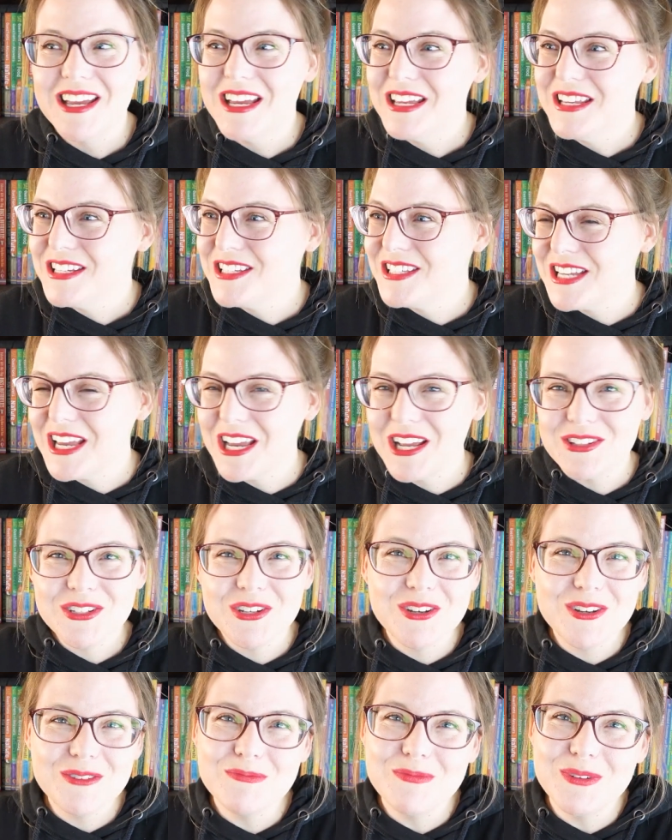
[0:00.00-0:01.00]
Stay
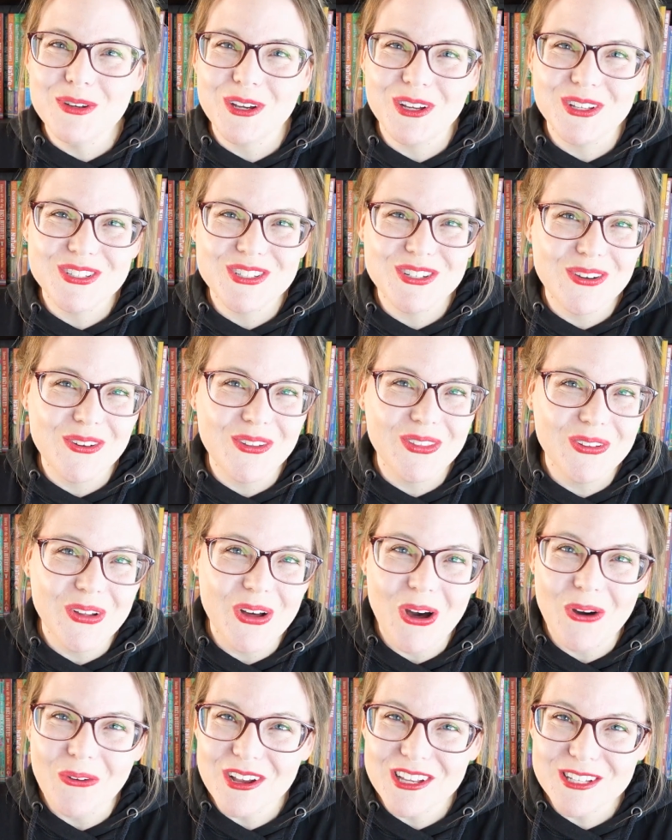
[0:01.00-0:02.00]
tuned because you know there'll
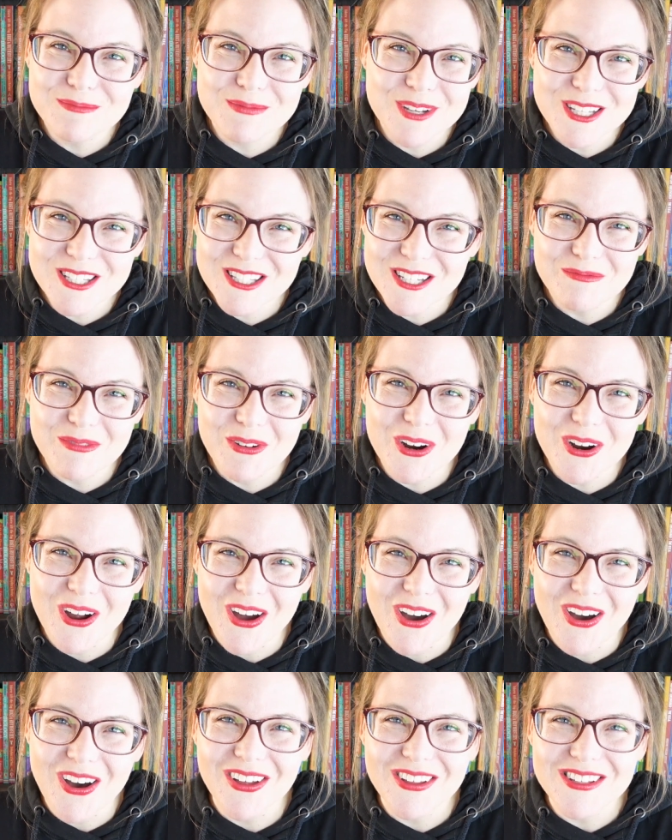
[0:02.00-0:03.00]
always be some more
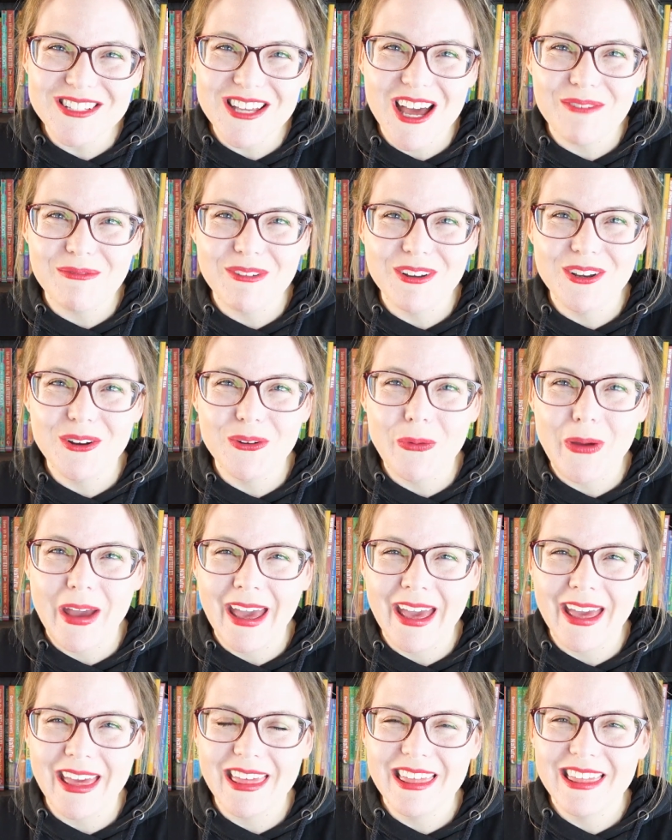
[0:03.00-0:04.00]
hauls coming your
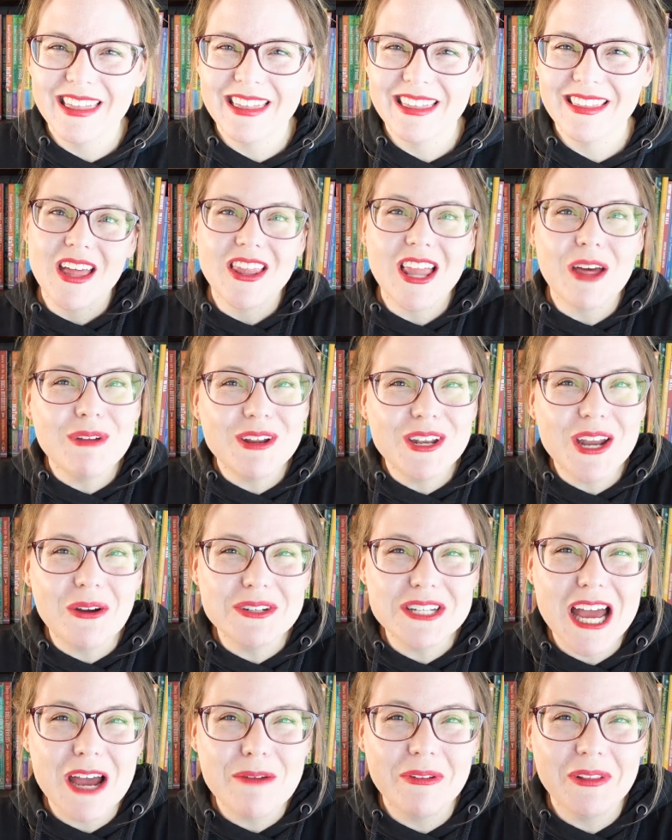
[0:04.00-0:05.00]
way. Let me know
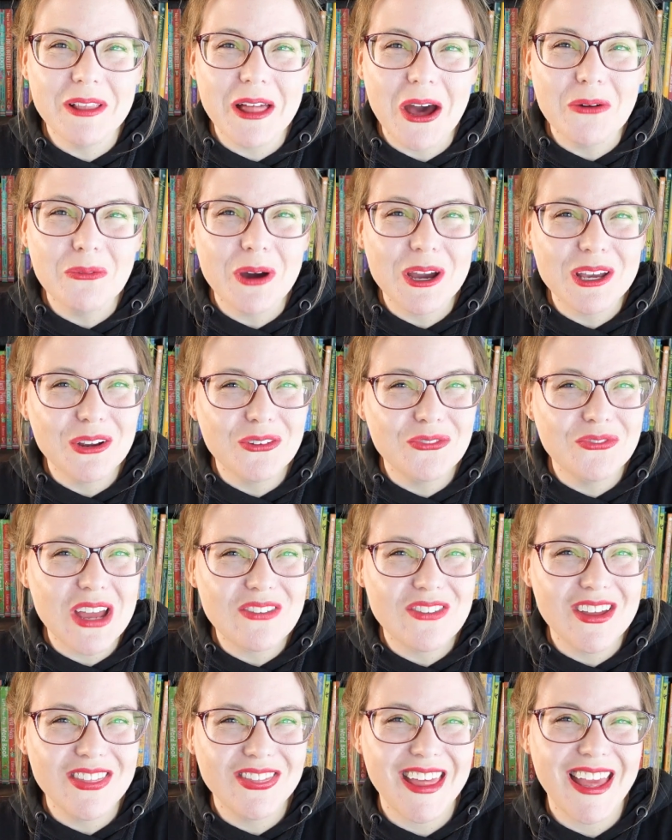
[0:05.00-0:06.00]
down below what your
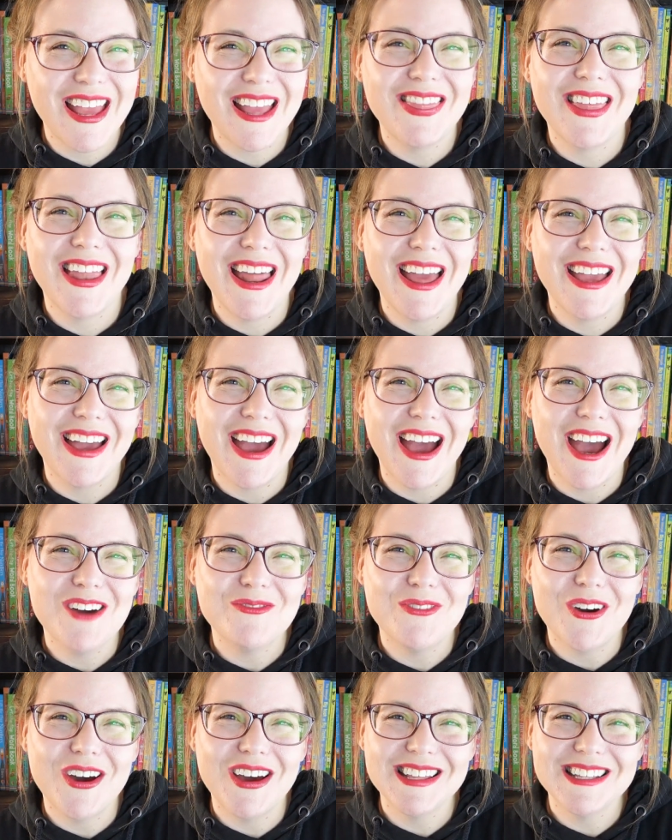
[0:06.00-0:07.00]
favorite thing that I got
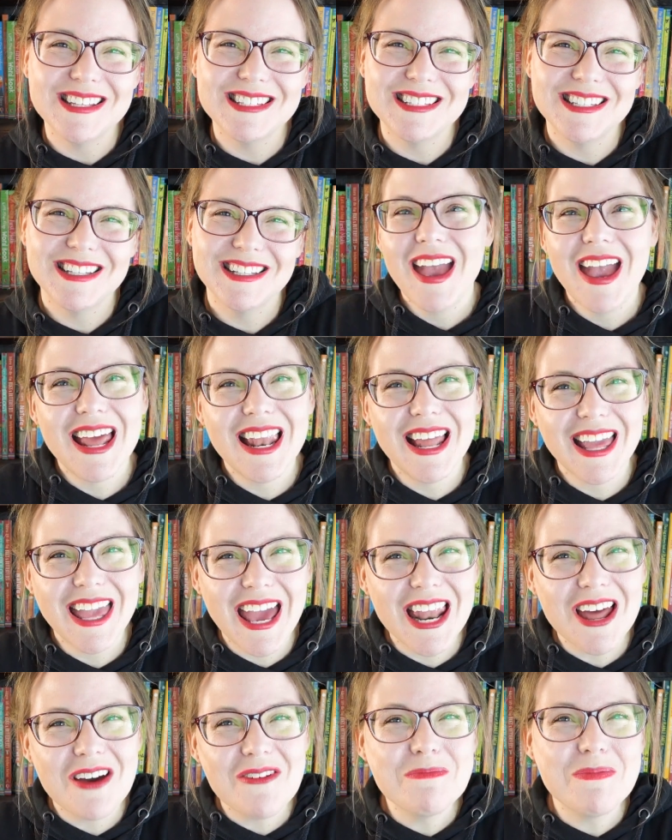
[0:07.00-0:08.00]
was. And again,
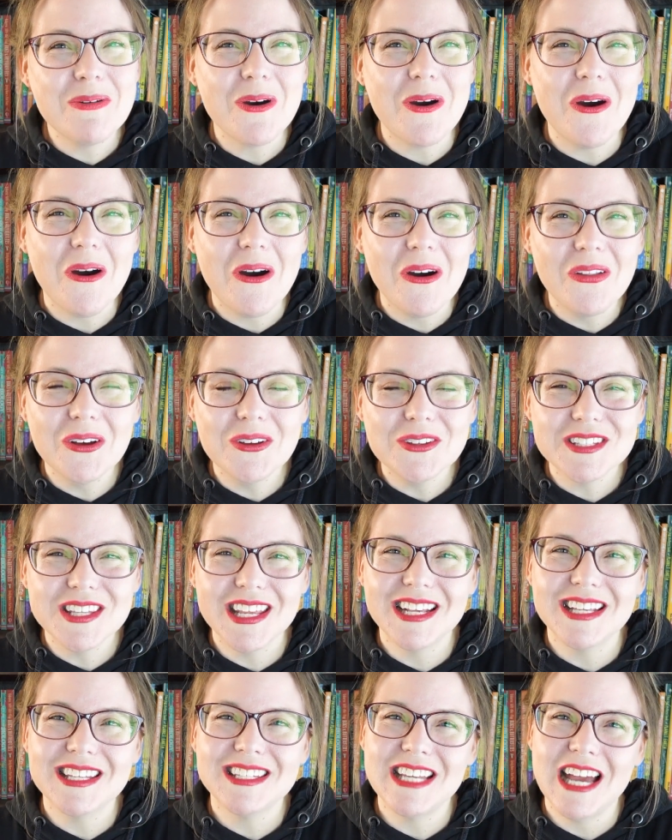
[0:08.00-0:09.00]
I'll put all those
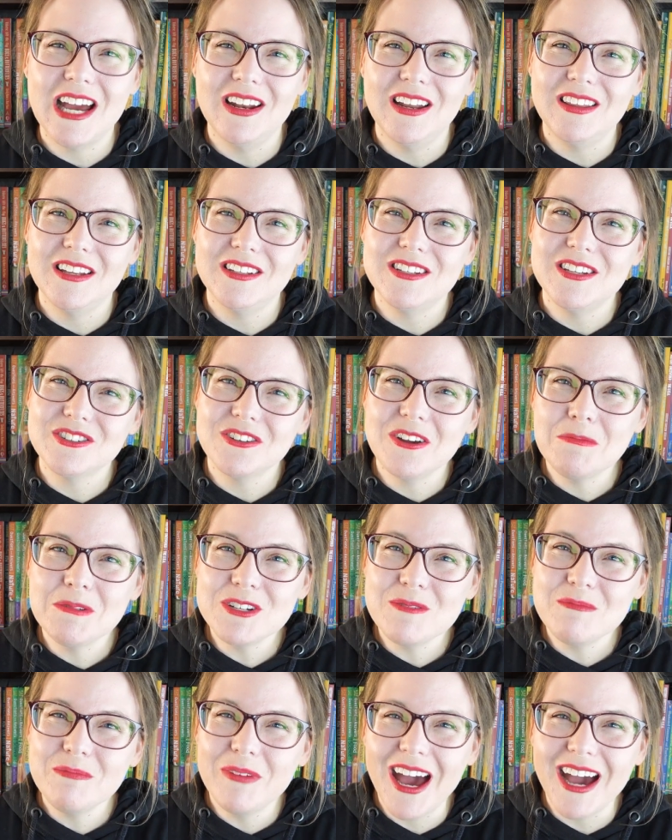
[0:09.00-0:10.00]
links down in the
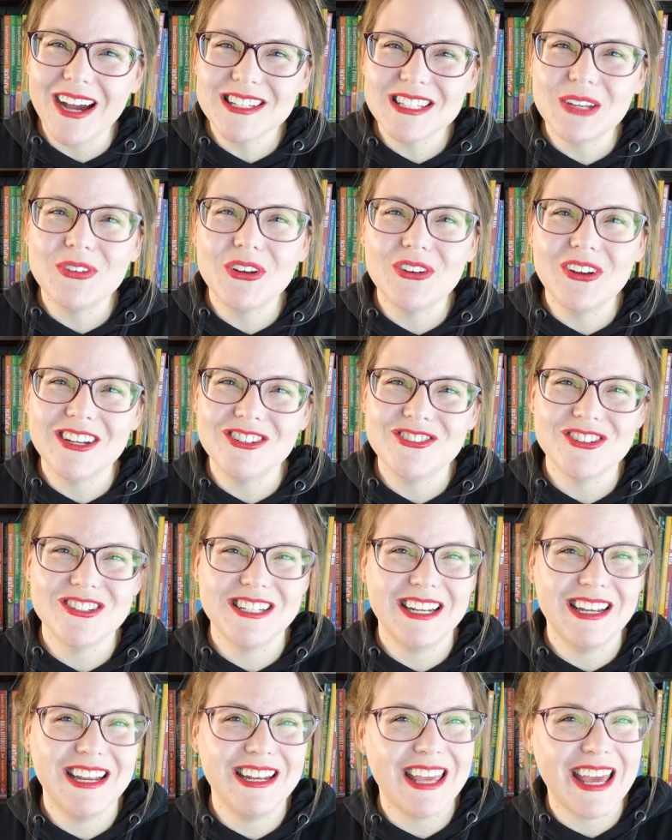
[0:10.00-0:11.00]
description box if you're interested
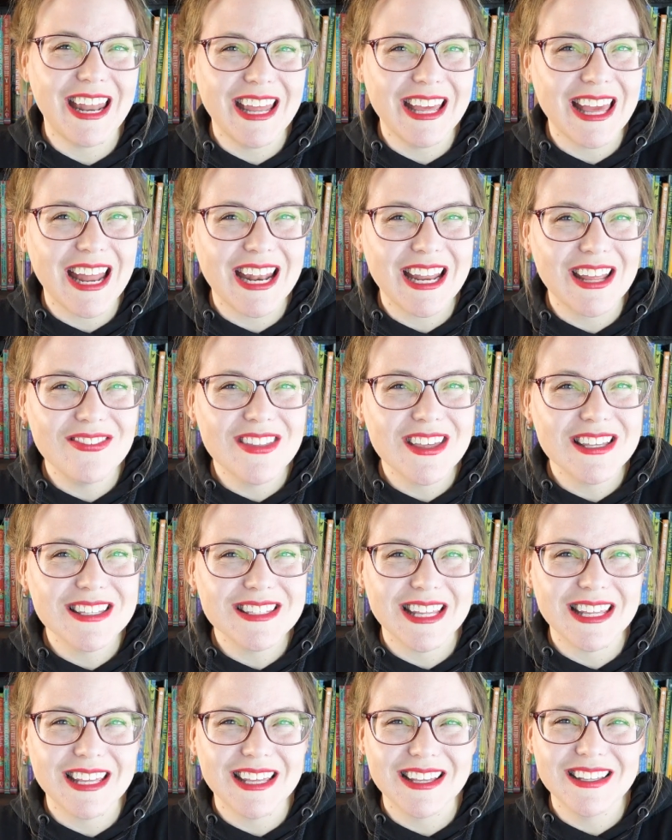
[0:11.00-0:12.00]
in getting any of these
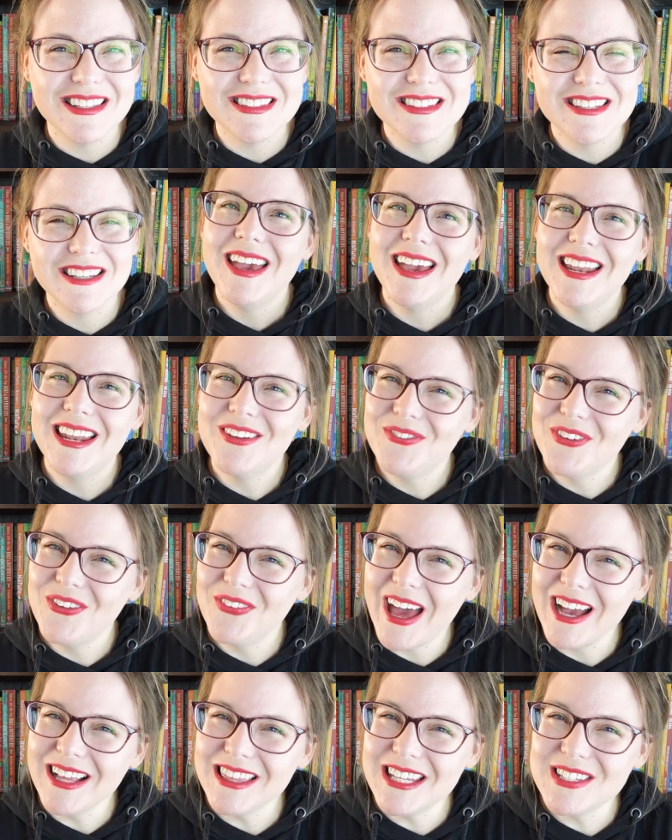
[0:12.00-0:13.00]
things. And if you
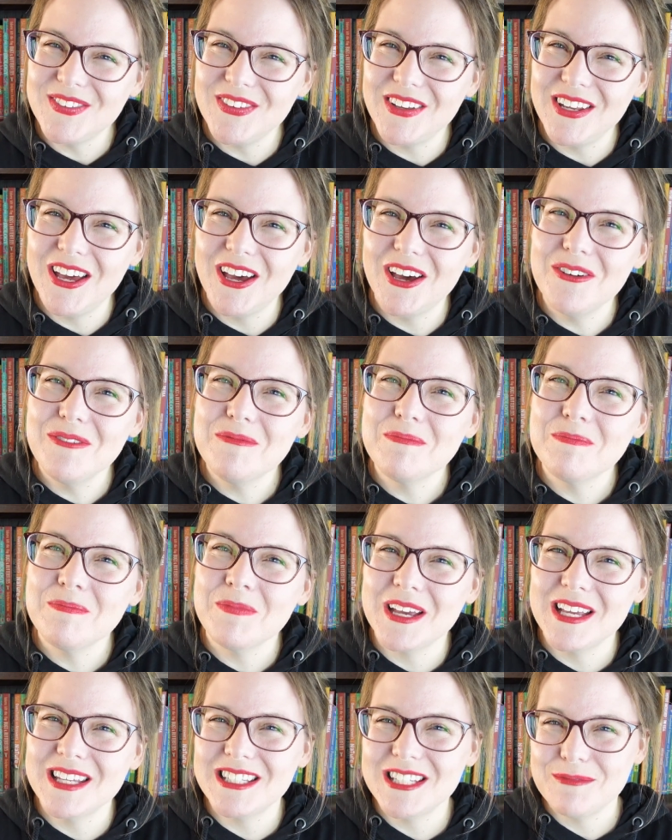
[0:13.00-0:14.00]
like this video,
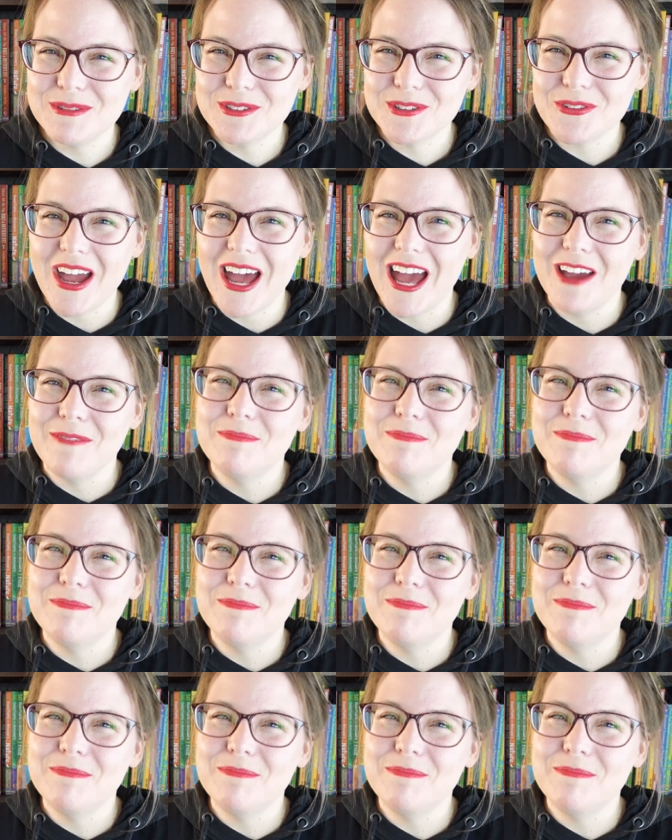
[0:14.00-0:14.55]
please subscribe,